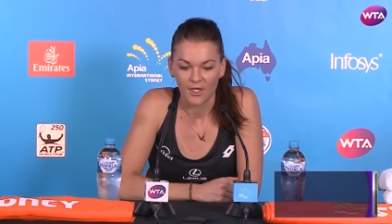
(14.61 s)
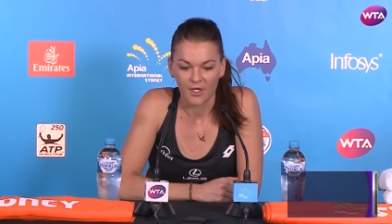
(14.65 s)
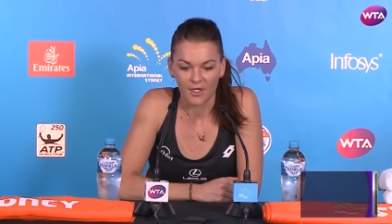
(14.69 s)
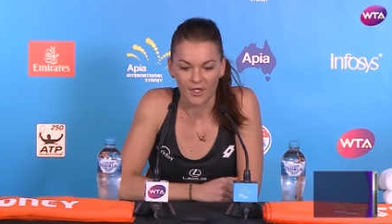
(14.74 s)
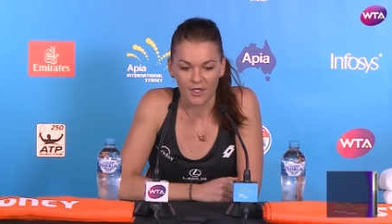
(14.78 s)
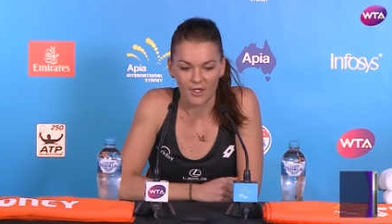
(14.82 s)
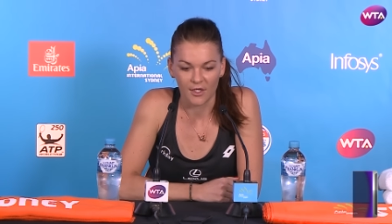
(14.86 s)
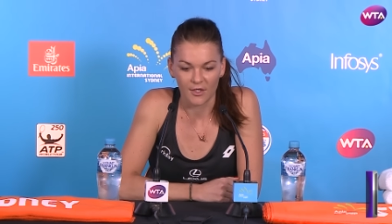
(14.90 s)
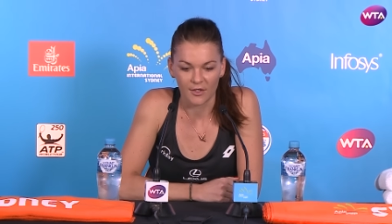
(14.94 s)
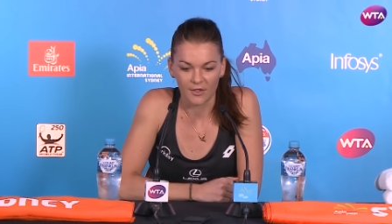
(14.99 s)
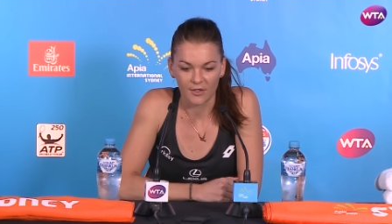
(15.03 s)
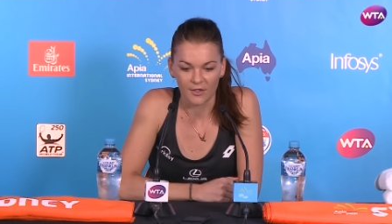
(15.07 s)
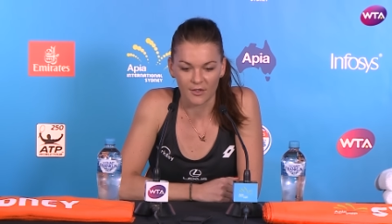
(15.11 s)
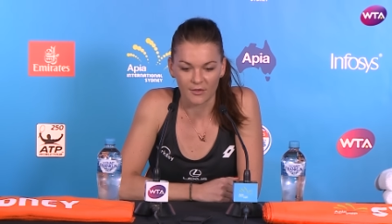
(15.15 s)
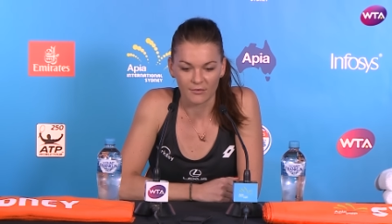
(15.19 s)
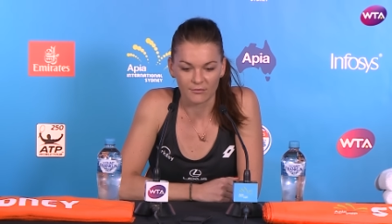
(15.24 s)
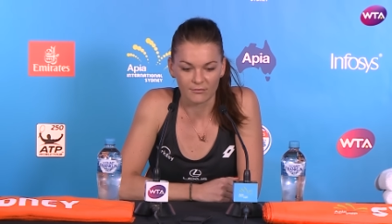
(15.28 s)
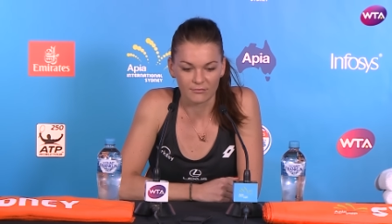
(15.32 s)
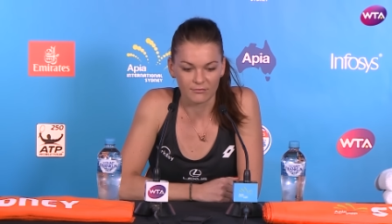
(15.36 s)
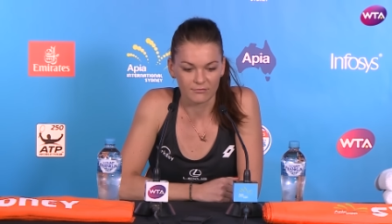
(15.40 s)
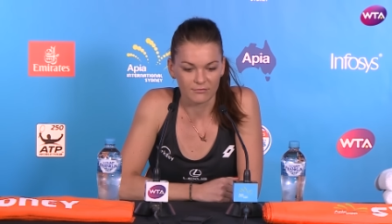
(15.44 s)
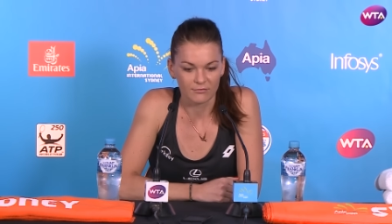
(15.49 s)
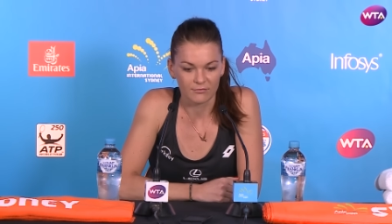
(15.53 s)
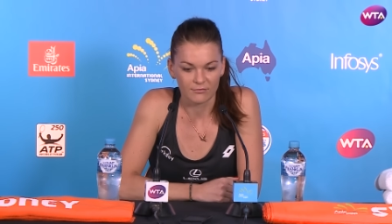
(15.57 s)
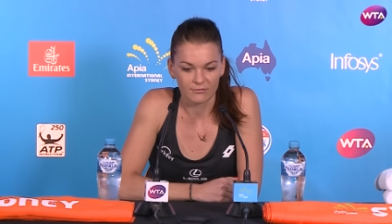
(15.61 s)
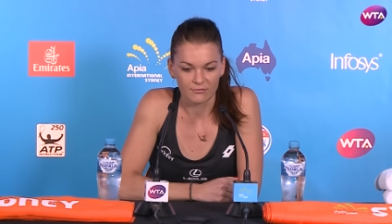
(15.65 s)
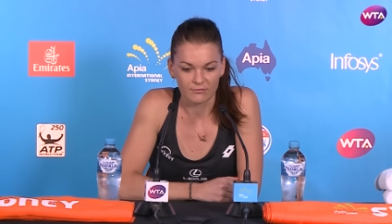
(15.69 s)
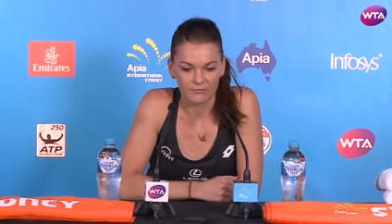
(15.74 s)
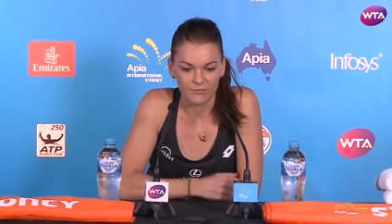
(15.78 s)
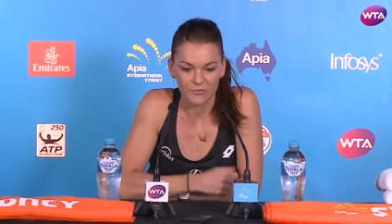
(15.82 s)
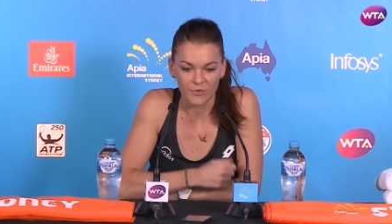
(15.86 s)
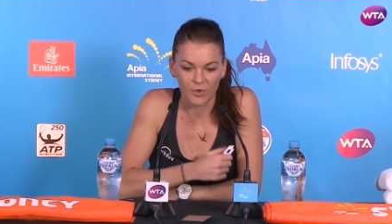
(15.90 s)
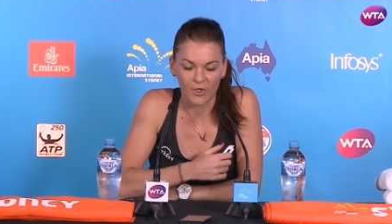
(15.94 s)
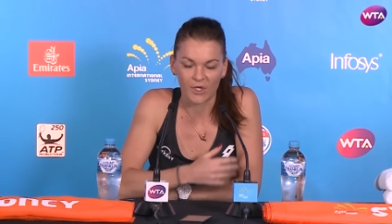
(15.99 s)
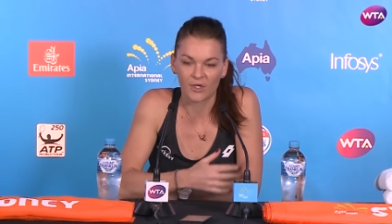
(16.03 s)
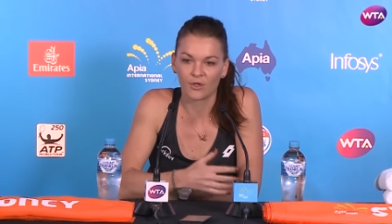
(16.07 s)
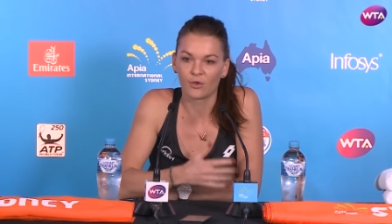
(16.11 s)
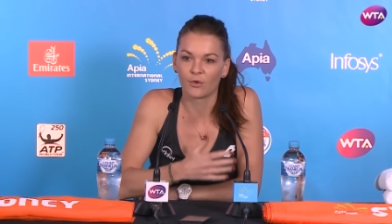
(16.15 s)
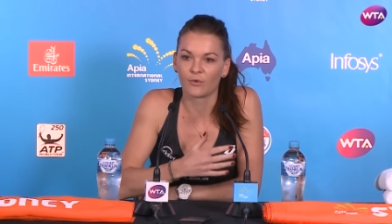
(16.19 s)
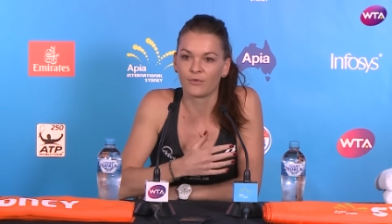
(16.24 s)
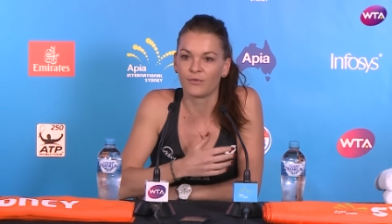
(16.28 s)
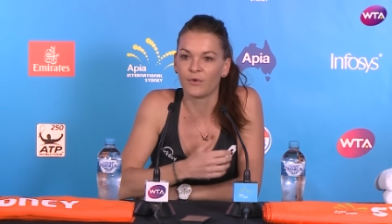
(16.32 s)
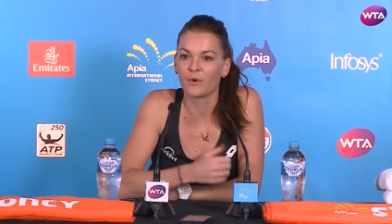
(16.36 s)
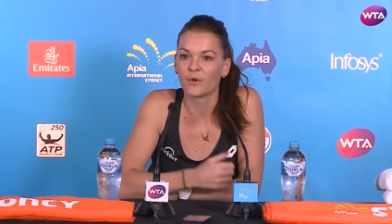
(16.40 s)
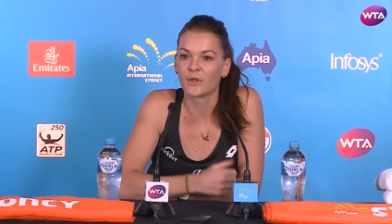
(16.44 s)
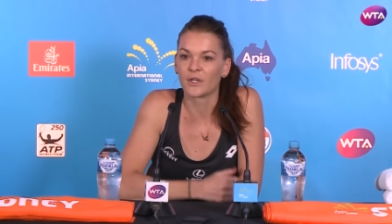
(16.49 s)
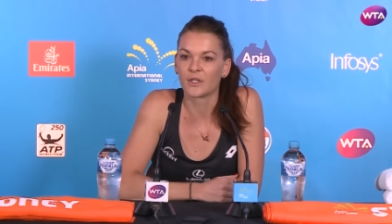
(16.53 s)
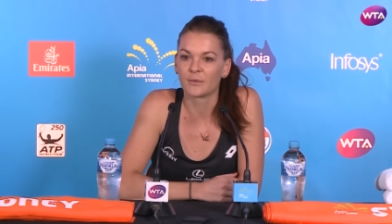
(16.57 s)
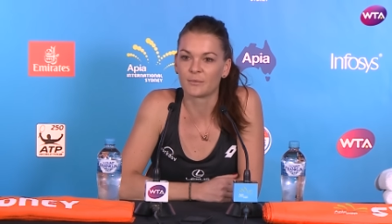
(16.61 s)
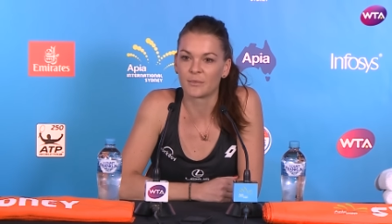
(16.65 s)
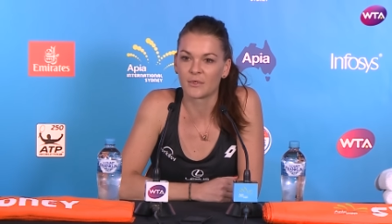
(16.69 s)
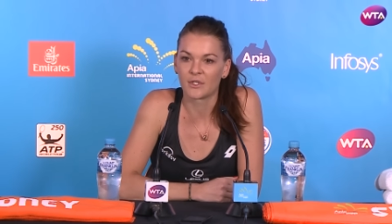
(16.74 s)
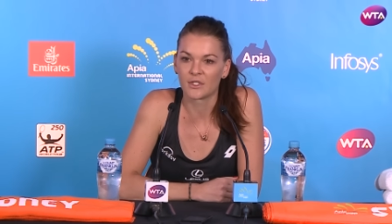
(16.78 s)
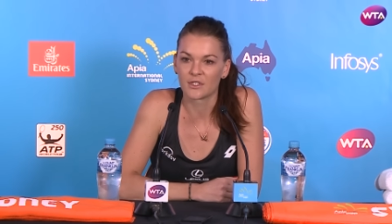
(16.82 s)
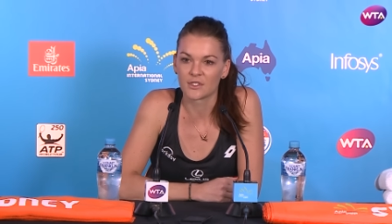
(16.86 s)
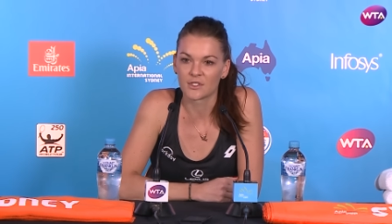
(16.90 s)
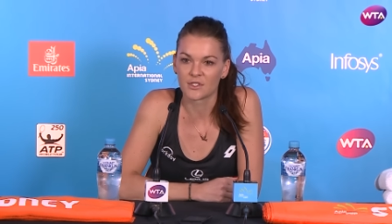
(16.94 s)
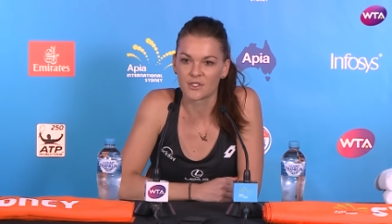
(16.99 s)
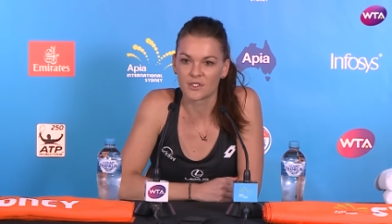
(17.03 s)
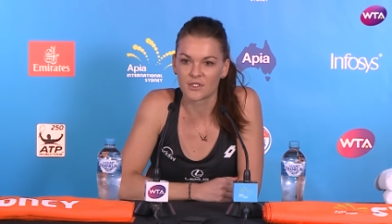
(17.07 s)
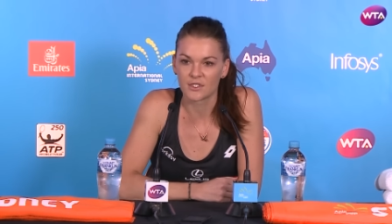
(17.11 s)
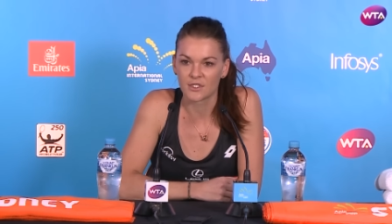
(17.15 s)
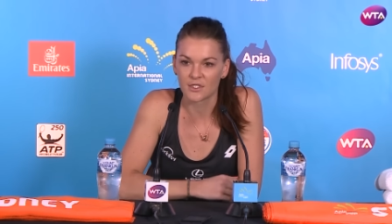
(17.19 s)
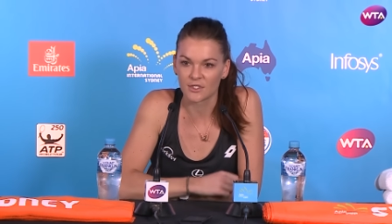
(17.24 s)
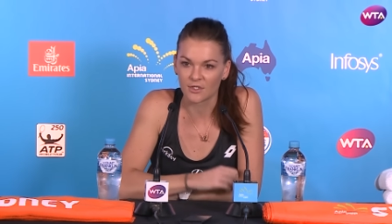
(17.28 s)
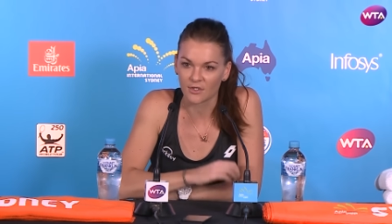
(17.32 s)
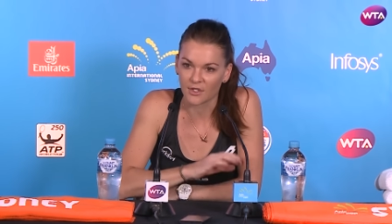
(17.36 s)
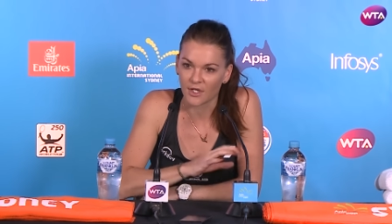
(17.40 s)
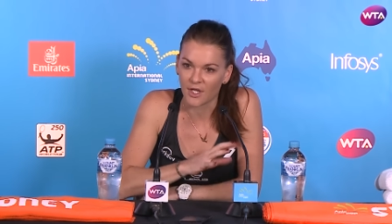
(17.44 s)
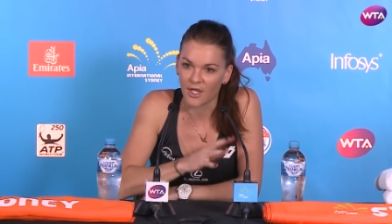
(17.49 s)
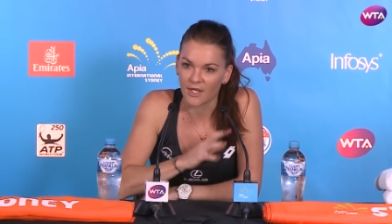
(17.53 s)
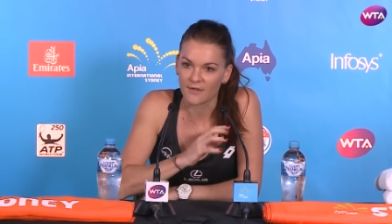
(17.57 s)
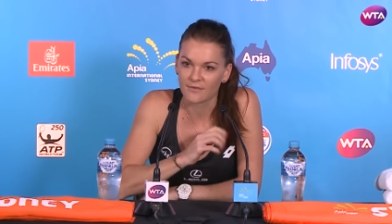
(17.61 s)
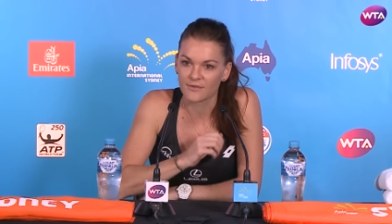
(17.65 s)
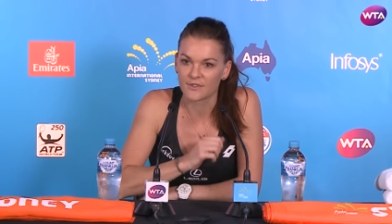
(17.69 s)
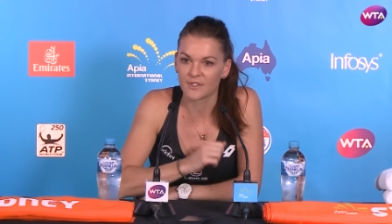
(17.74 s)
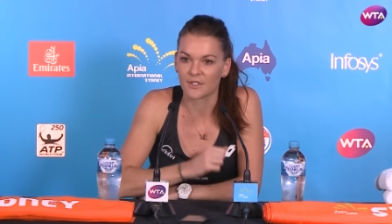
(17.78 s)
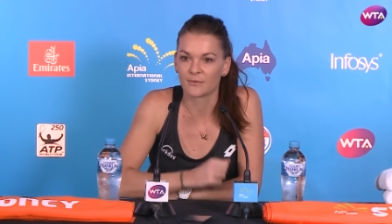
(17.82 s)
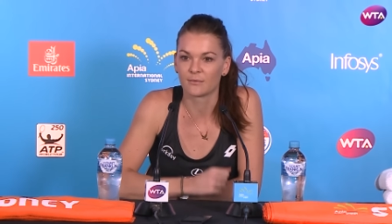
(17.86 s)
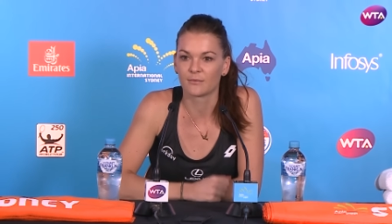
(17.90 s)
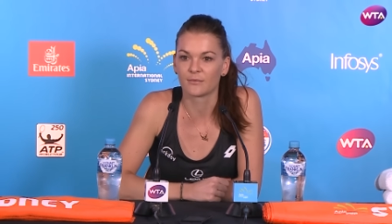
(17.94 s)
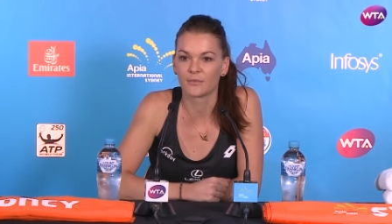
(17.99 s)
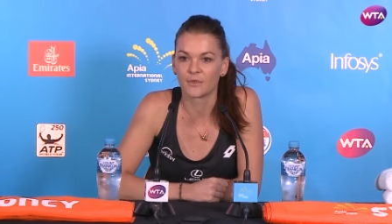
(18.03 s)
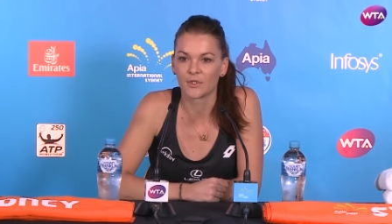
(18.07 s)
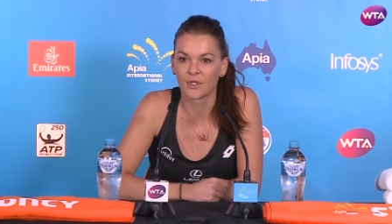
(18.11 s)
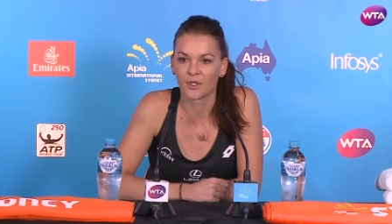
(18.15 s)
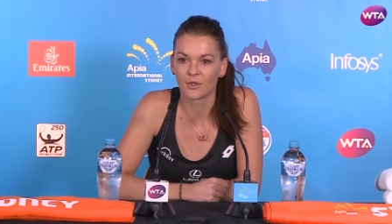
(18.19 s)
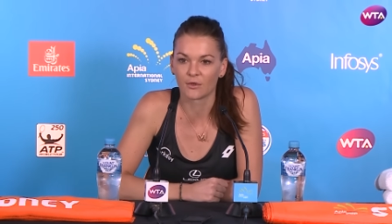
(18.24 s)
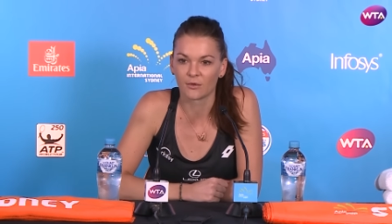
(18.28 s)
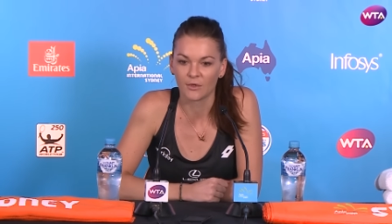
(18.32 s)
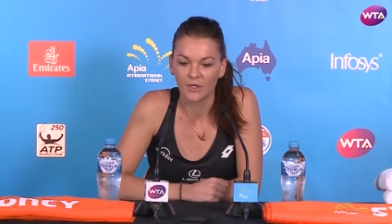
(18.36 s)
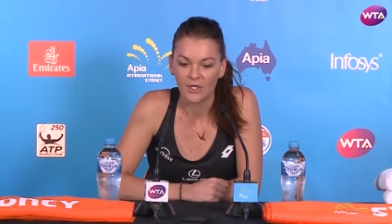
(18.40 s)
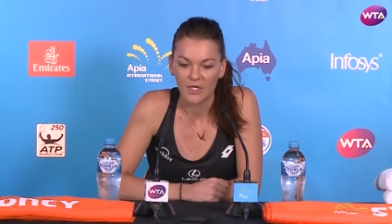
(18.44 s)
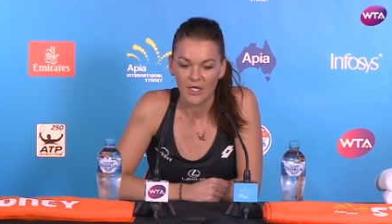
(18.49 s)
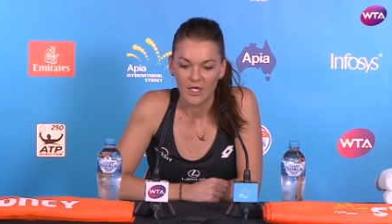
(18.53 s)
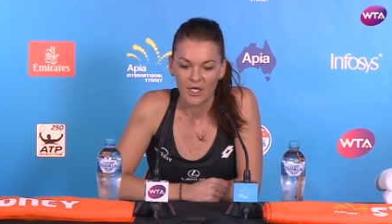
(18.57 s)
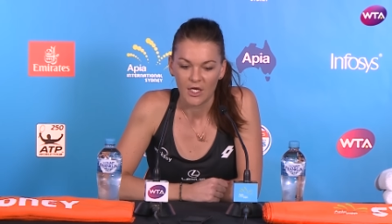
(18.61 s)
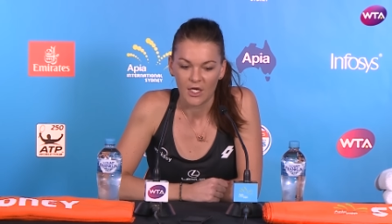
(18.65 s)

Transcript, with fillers: um, you can go forward because she's going to have some, you know,